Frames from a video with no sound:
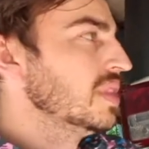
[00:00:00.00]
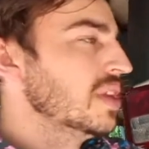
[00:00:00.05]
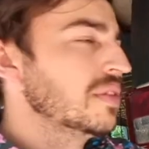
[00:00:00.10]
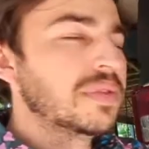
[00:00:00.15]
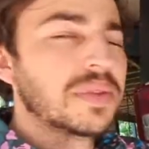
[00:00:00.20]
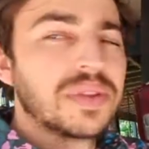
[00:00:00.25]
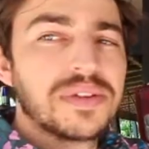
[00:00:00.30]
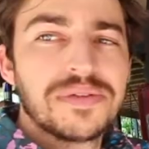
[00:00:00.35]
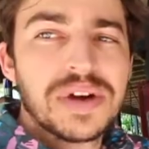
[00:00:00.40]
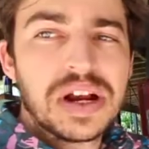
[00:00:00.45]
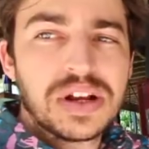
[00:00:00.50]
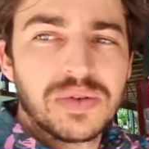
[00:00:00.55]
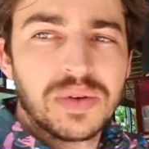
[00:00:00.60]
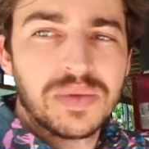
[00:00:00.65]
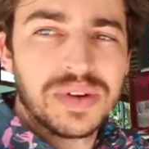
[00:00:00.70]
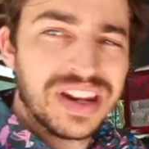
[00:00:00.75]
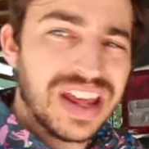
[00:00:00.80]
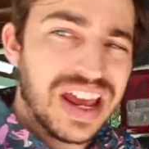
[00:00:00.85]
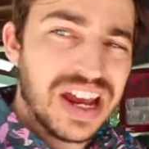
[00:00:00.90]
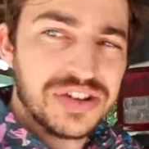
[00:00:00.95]
from the factory
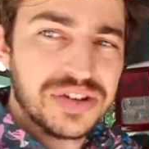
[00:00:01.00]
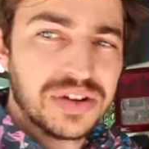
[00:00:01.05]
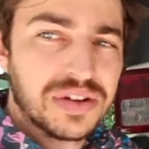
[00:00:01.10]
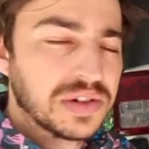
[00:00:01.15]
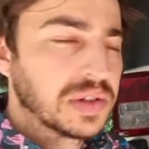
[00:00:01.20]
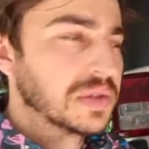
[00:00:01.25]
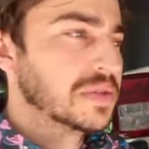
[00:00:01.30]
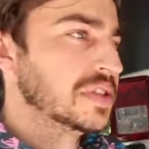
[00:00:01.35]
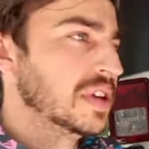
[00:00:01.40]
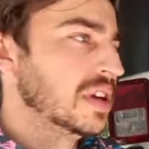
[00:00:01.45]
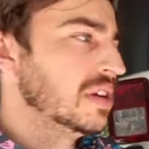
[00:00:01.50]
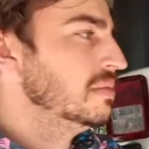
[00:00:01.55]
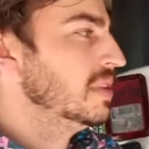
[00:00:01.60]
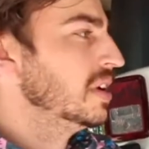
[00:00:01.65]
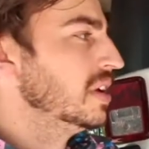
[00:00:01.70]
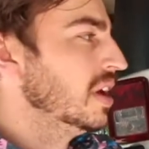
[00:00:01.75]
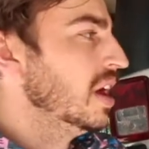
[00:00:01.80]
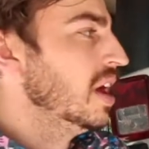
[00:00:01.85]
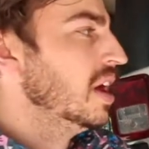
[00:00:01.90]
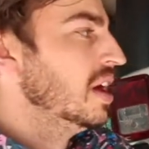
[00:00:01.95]
one, as you guys will see in a
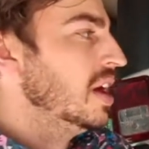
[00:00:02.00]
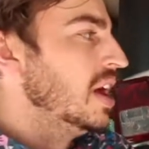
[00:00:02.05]
minute.